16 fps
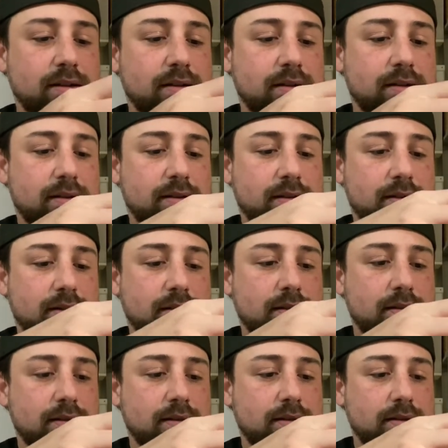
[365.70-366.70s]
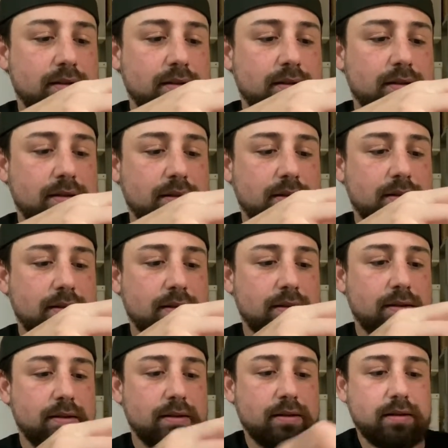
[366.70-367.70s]

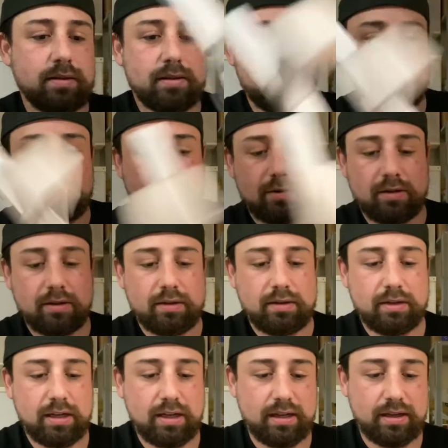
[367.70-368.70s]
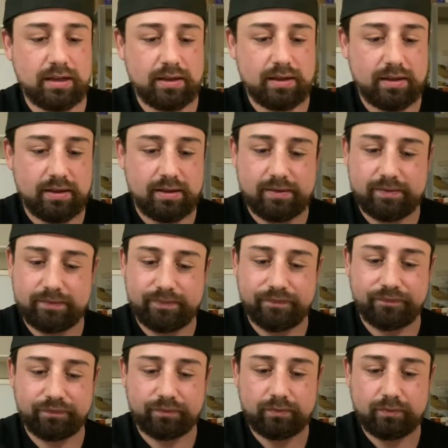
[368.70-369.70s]

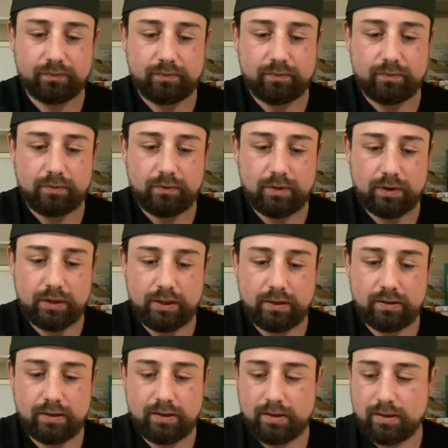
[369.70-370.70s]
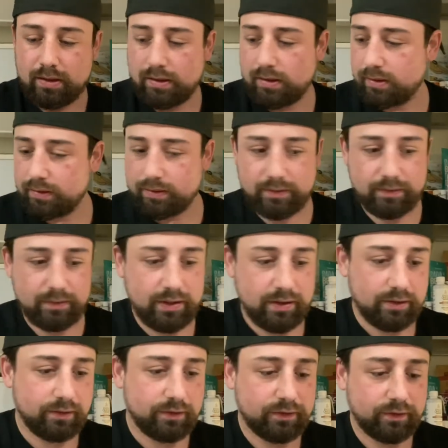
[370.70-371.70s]

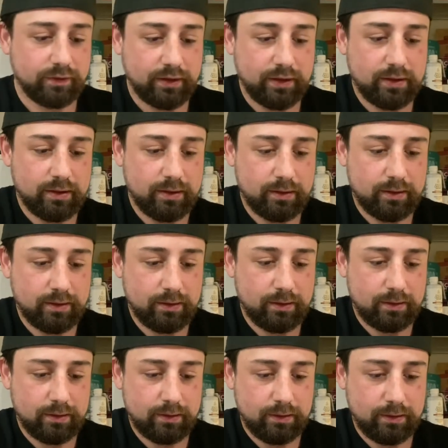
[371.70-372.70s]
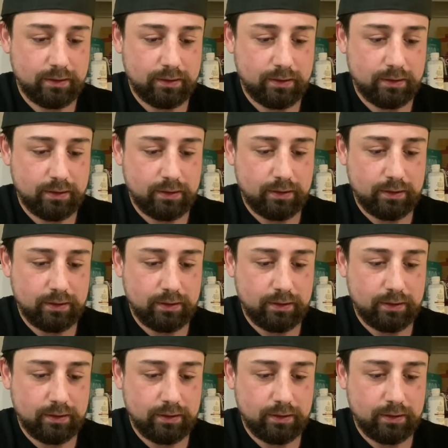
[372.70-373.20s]
Nobody speaks.